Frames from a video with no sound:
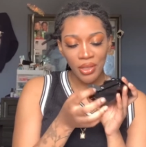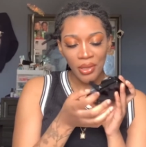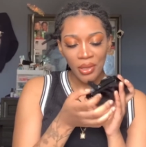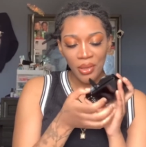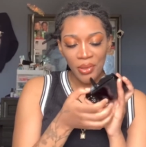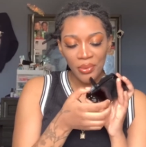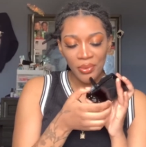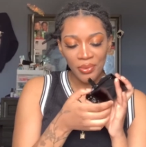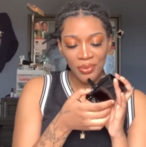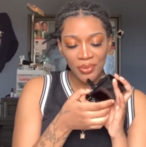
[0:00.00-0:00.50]

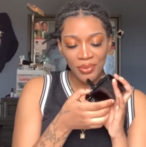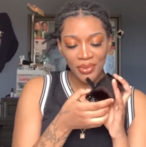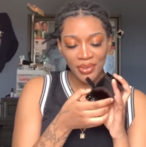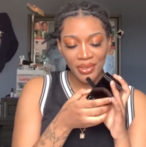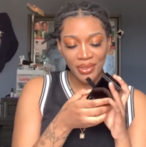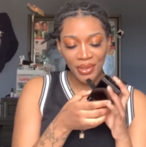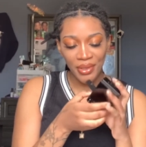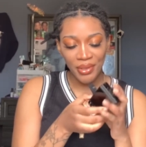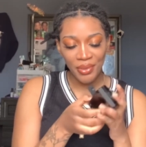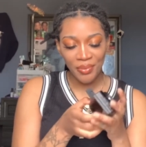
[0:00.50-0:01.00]

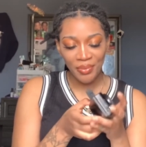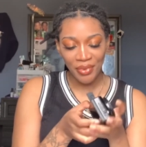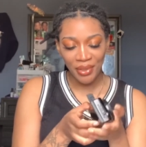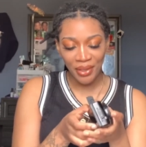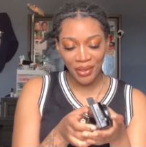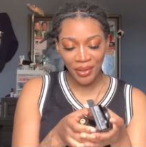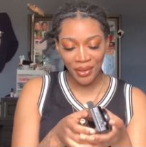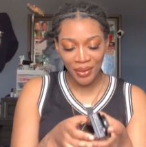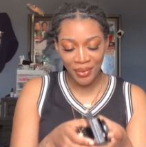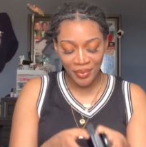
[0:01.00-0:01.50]
close. Oh my
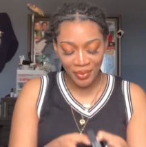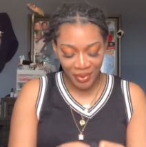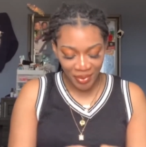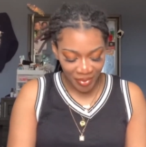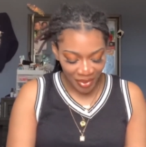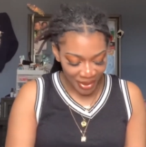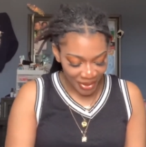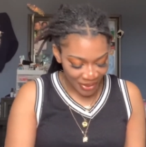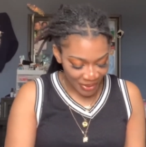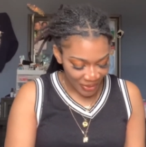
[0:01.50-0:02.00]
god, what
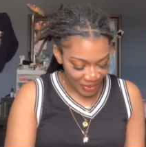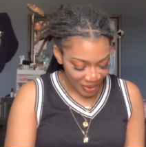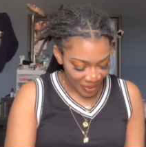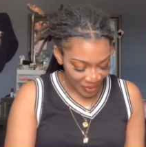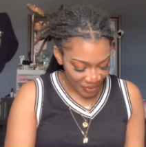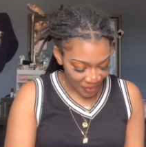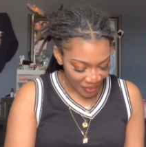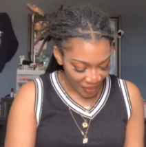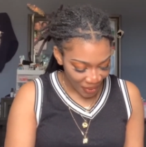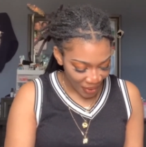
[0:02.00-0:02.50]
am I doing
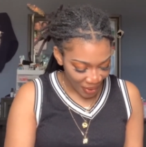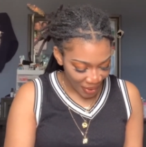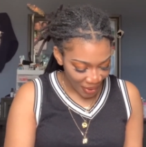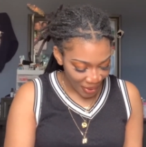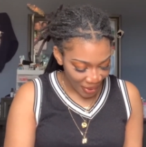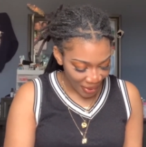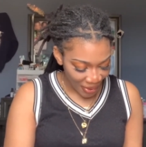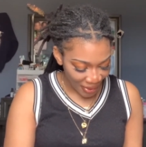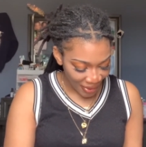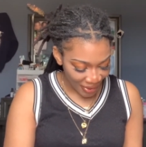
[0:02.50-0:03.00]

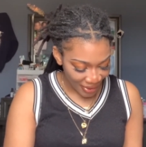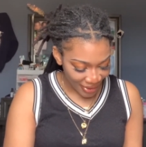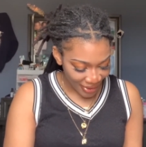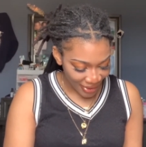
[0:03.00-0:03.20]
wrong?